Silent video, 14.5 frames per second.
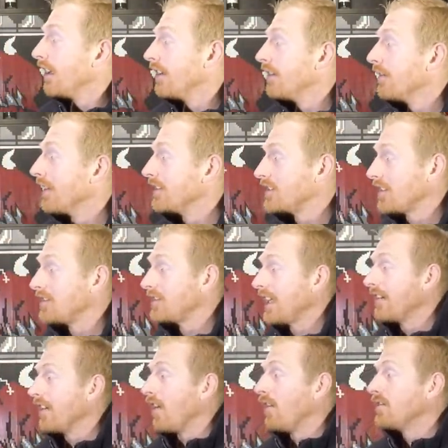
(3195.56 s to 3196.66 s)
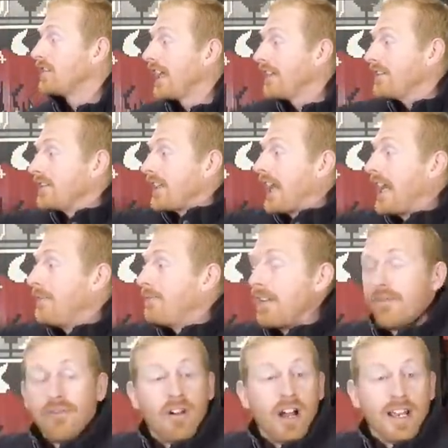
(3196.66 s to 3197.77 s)
Where he sits there and holds out his cape and the
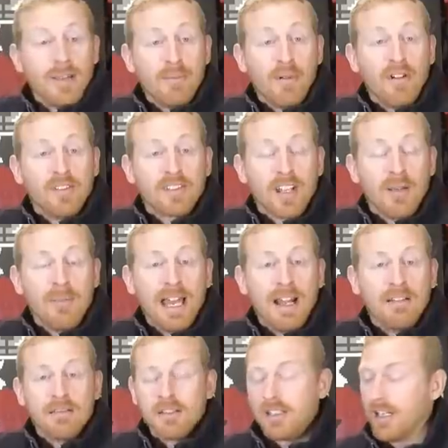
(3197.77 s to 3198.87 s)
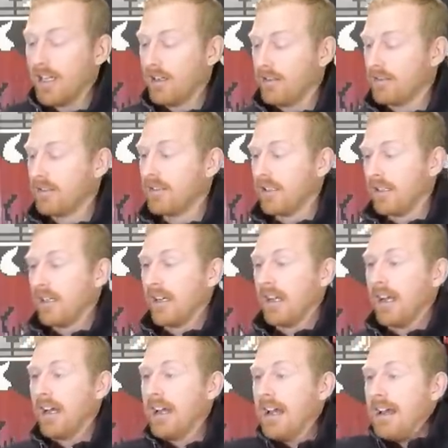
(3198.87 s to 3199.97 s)
fireballs come out, you know?
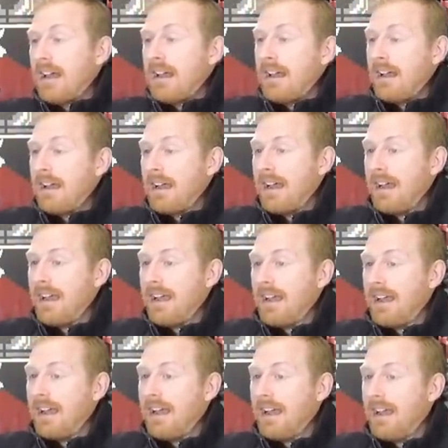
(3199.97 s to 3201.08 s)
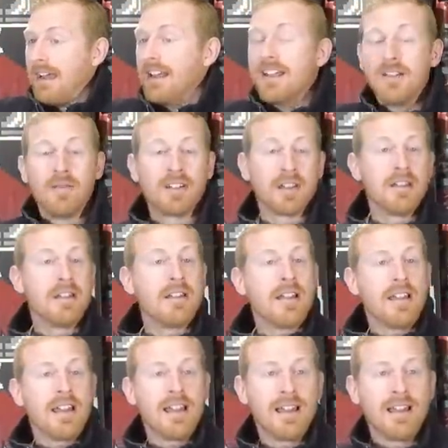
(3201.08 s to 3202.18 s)
Ha ha ha ha ha. What's it?
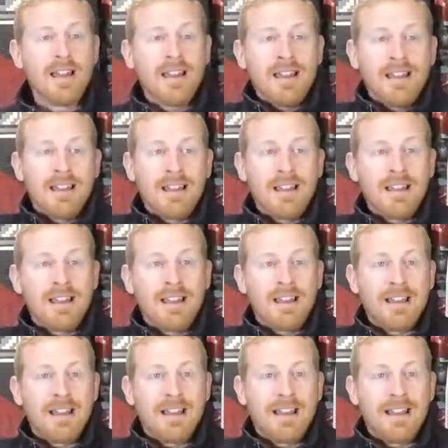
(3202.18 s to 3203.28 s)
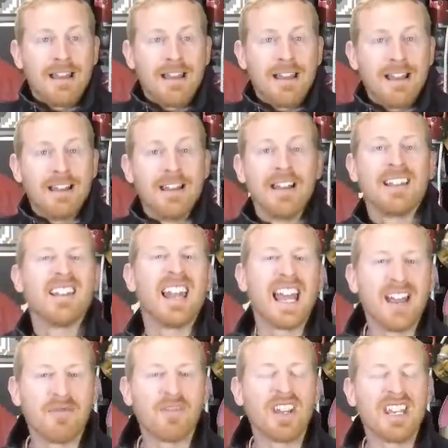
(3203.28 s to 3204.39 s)
Ha ha ha ha ha.
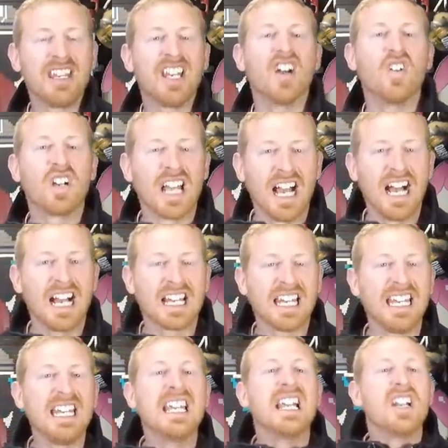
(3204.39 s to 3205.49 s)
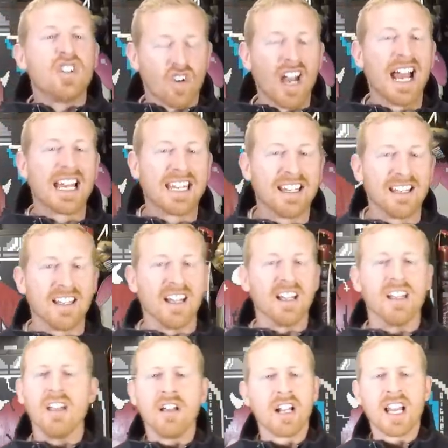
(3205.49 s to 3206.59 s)
Laughing, you know, cocky Dracula.
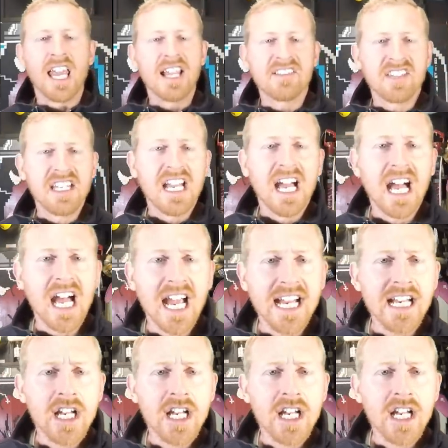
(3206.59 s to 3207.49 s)
Classy guy.